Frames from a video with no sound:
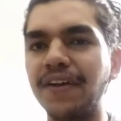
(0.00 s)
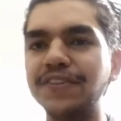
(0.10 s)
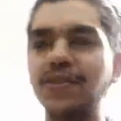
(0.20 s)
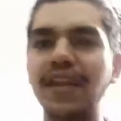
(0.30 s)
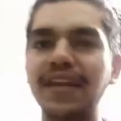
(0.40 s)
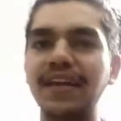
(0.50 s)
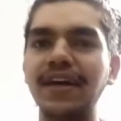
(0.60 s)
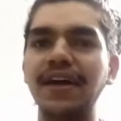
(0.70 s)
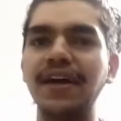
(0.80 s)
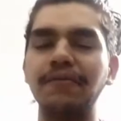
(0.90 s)
Also, like
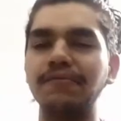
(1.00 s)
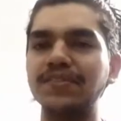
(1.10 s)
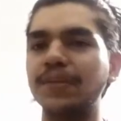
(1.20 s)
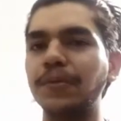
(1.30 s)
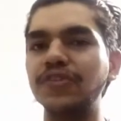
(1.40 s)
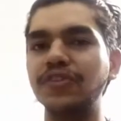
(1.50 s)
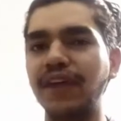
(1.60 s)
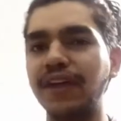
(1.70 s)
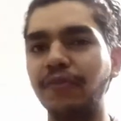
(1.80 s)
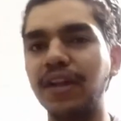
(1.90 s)
suppose you
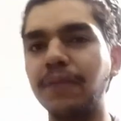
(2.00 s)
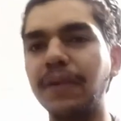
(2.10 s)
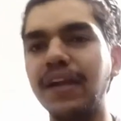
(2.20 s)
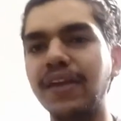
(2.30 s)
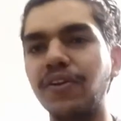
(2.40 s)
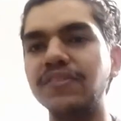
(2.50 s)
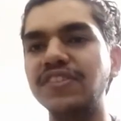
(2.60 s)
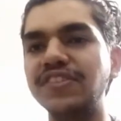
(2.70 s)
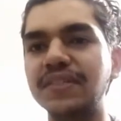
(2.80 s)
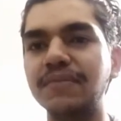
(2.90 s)
find a vulnerability on a
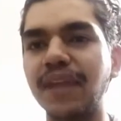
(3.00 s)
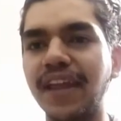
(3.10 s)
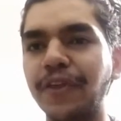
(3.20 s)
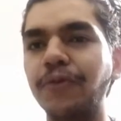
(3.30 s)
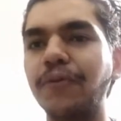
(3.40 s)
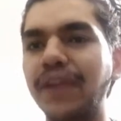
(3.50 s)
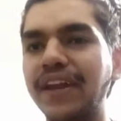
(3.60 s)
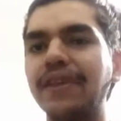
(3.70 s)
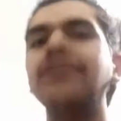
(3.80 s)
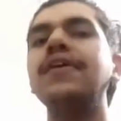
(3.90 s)
system, like you
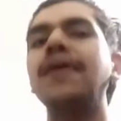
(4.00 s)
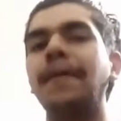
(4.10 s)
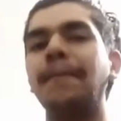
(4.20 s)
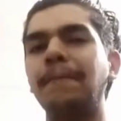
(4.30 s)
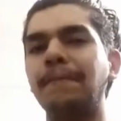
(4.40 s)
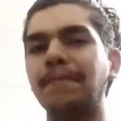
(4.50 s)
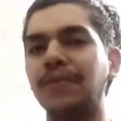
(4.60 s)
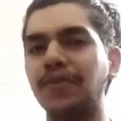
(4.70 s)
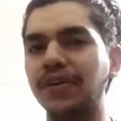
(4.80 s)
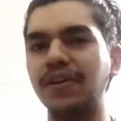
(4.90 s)
need a
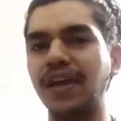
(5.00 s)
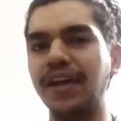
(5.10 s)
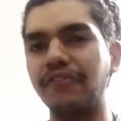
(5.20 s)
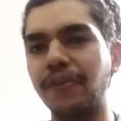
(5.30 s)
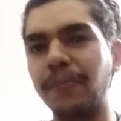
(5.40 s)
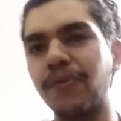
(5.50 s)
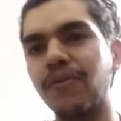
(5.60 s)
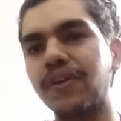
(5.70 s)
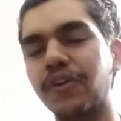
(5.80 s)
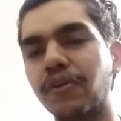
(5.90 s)
good kind of
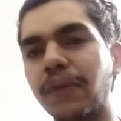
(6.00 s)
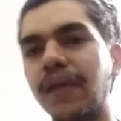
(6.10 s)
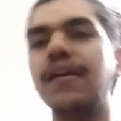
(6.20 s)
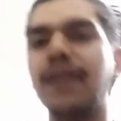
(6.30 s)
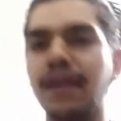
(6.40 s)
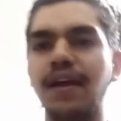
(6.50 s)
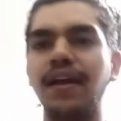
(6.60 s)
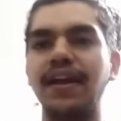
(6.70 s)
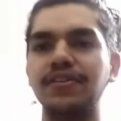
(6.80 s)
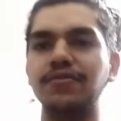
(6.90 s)
report to be
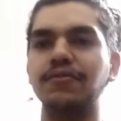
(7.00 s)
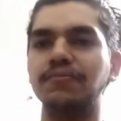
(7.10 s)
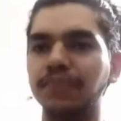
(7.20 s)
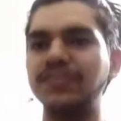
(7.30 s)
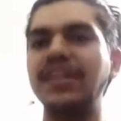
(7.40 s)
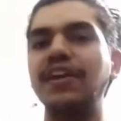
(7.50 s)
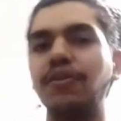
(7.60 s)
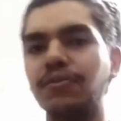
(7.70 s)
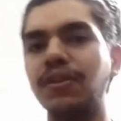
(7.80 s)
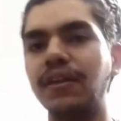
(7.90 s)
like to send
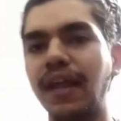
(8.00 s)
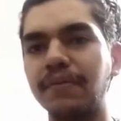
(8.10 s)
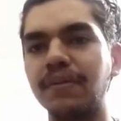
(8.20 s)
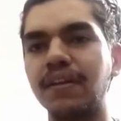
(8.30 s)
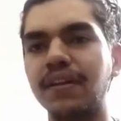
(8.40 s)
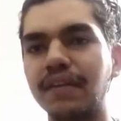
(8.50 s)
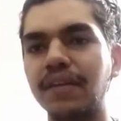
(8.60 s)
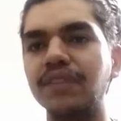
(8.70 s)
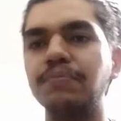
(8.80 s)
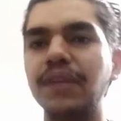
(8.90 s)
out to that
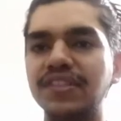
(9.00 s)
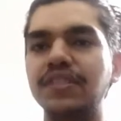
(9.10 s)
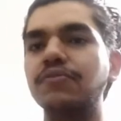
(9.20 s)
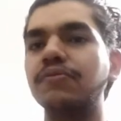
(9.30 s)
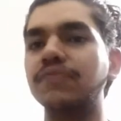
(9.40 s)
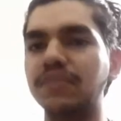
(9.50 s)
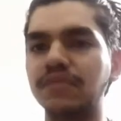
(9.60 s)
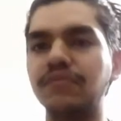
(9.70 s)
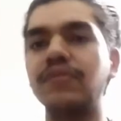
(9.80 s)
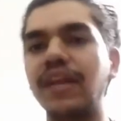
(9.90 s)
person to
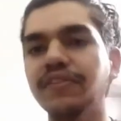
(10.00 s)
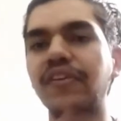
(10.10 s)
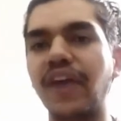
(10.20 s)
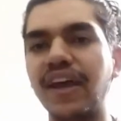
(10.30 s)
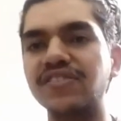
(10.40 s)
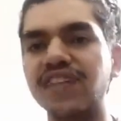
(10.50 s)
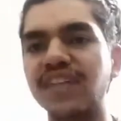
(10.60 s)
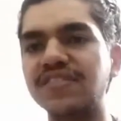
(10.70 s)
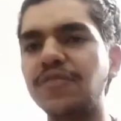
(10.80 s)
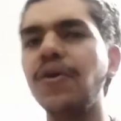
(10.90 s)
that will triage
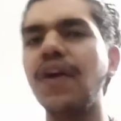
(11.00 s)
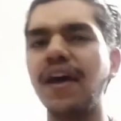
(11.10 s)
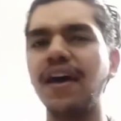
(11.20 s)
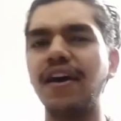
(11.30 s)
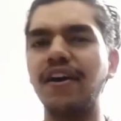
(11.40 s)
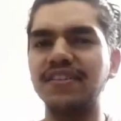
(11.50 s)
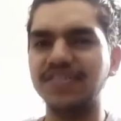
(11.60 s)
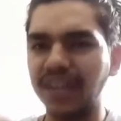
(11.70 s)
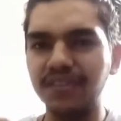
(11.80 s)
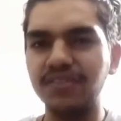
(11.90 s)
that. So
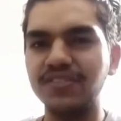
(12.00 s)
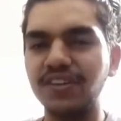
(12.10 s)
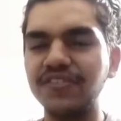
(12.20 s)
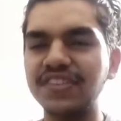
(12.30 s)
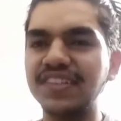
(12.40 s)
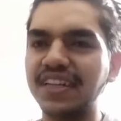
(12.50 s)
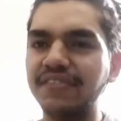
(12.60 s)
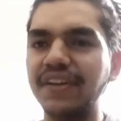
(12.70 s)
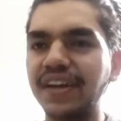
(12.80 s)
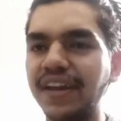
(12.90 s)
soft skills are
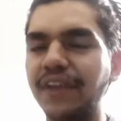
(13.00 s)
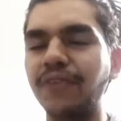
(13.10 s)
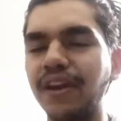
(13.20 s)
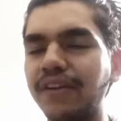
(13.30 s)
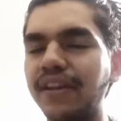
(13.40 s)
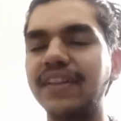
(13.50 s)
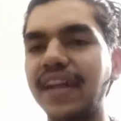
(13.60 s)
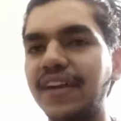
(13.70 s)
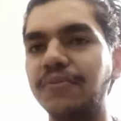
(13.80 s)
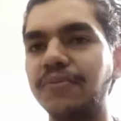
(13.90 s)
definitely required in
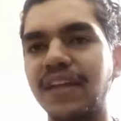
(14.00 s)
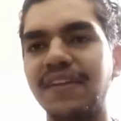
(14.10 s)
that domain.